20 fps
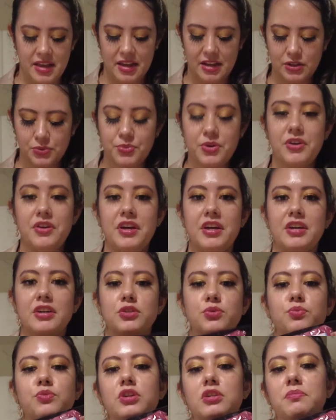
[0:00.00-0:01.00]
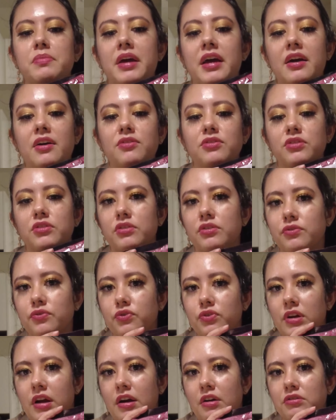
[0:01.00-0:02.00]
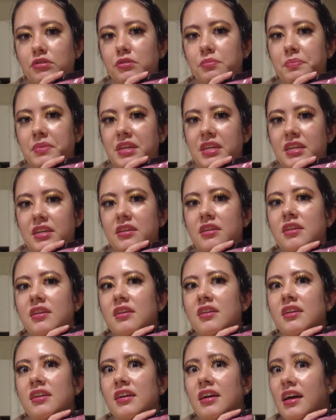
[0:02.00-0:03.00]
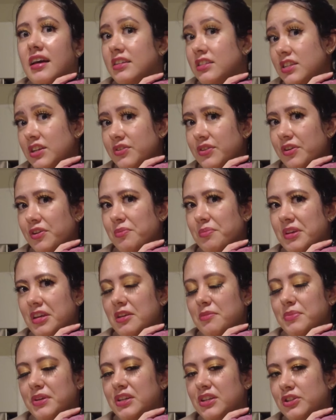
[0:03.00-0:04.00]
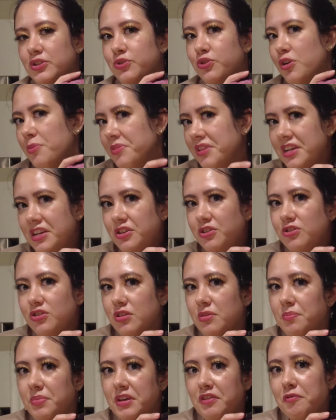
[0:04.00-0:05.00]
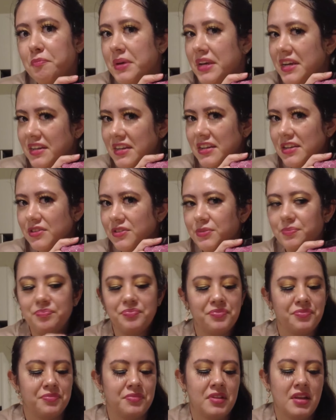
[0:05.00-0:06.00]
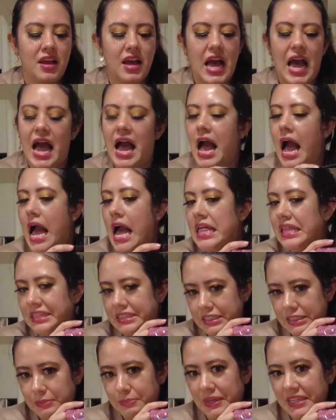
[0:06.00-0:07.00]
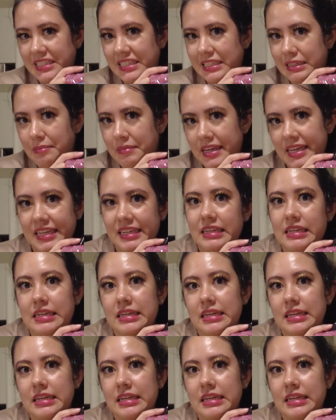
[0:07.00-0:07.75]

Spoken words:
As well as 1 pound of ground meat. I say ground meat because normally I'd use a beef picadillo. This is bison meat.